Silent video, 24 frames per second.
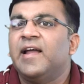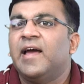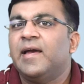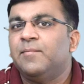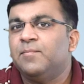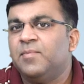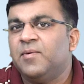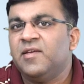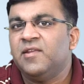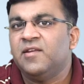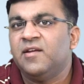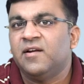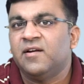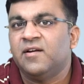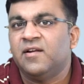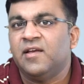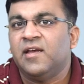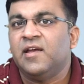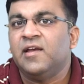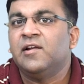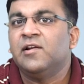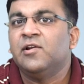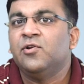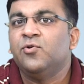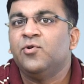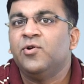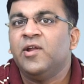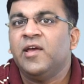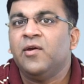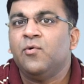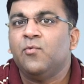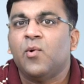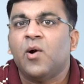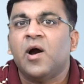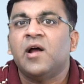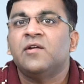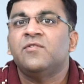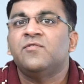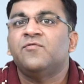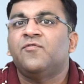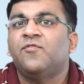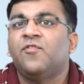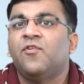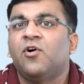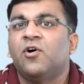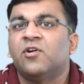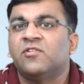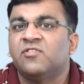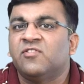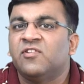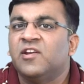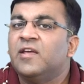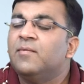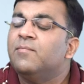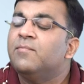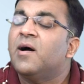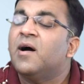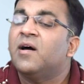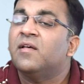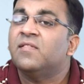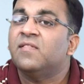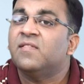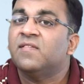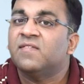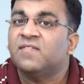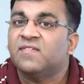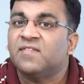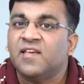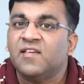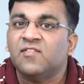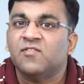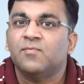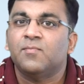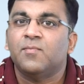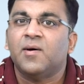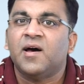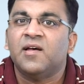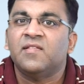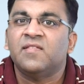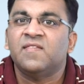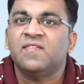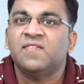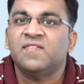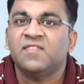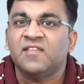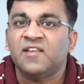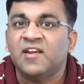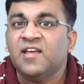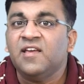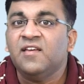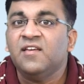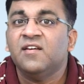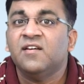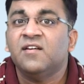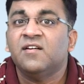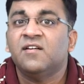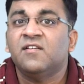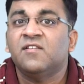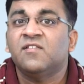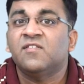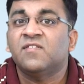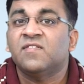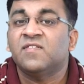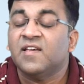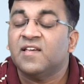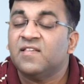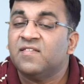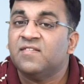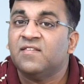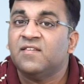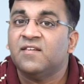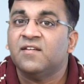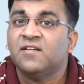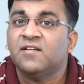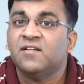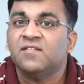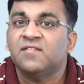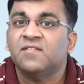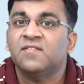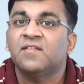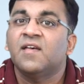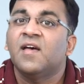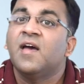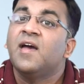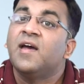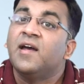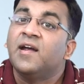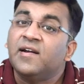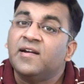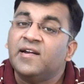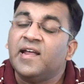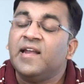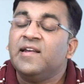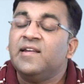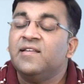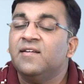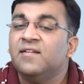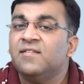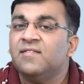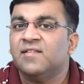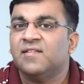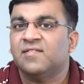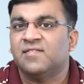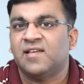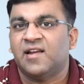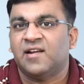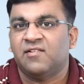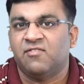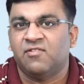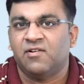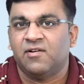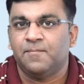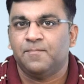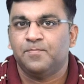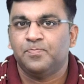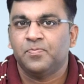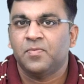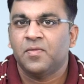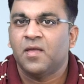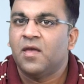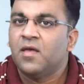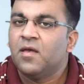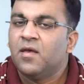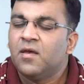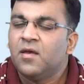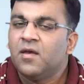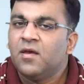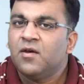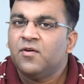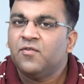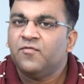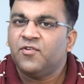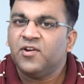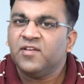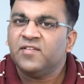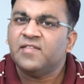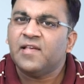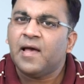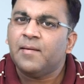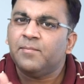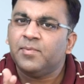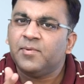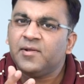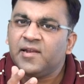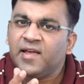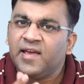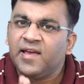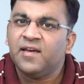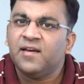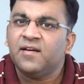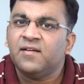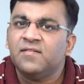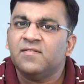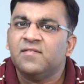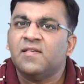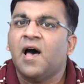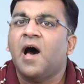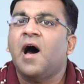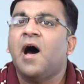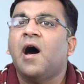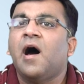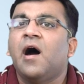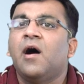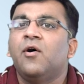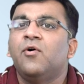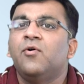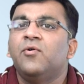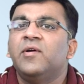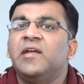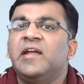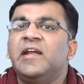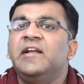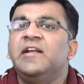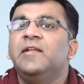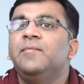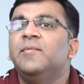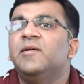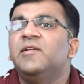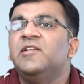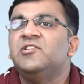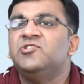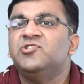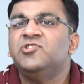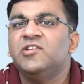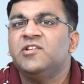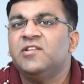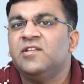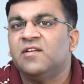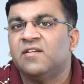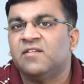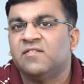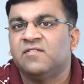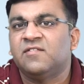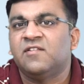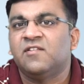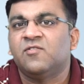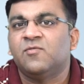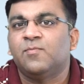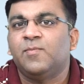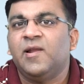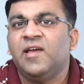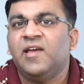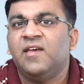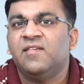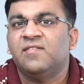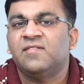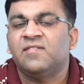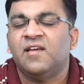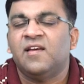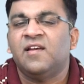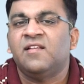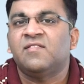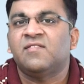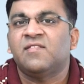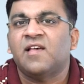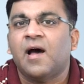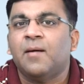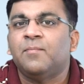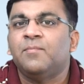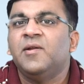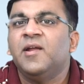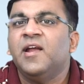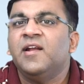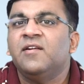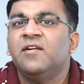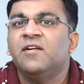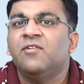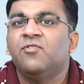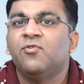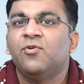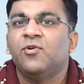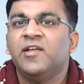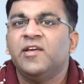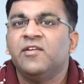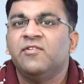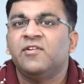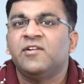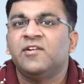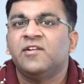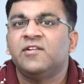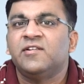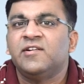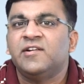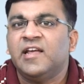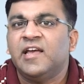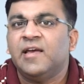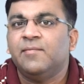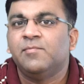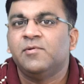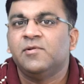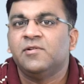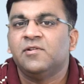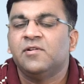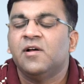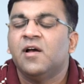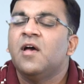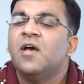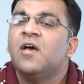time period, including one for 3 months, 6 months, 3 years, 6 years, 10 years, etc. For example, here's how ET Money Genius displays its updated rolling return table